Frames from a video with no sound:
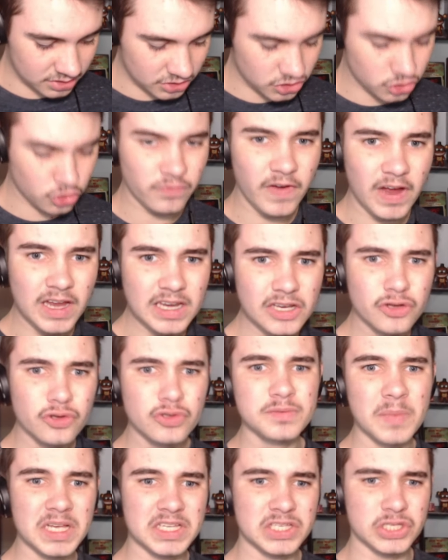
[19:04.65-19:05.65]
So if I
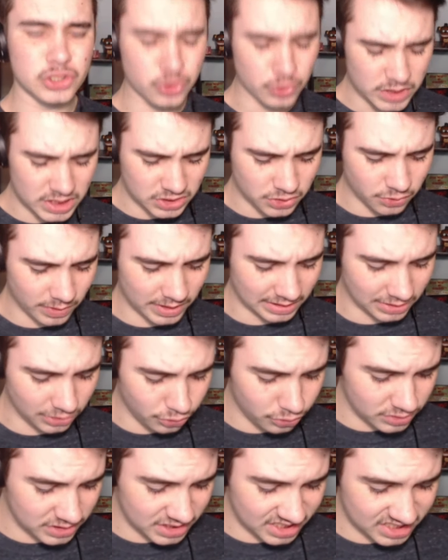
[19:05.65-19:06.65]
lose my streak, do I
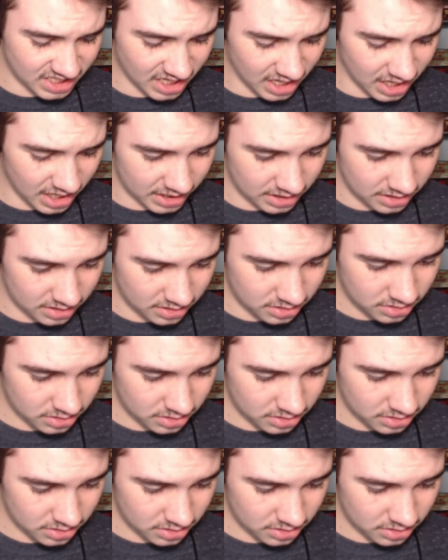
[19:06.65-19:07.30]
lose this guy?